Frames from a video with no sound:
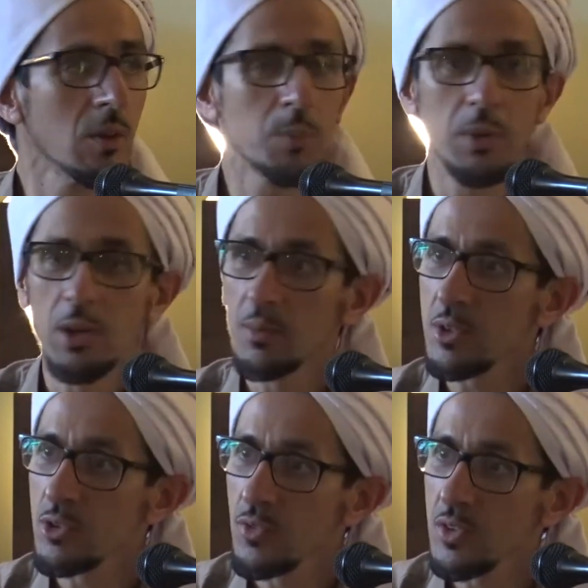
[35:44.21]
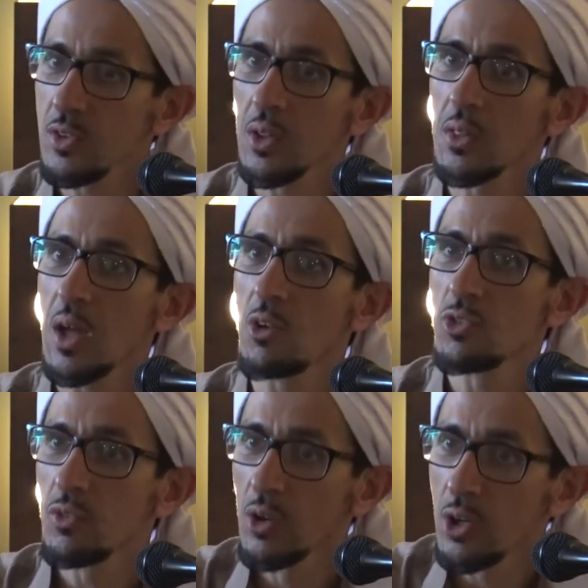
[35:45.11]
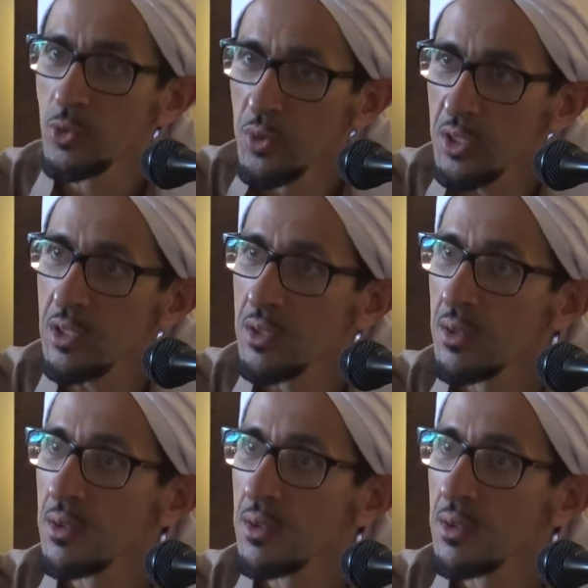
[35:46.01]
pilgrimage, visiting the house of God within,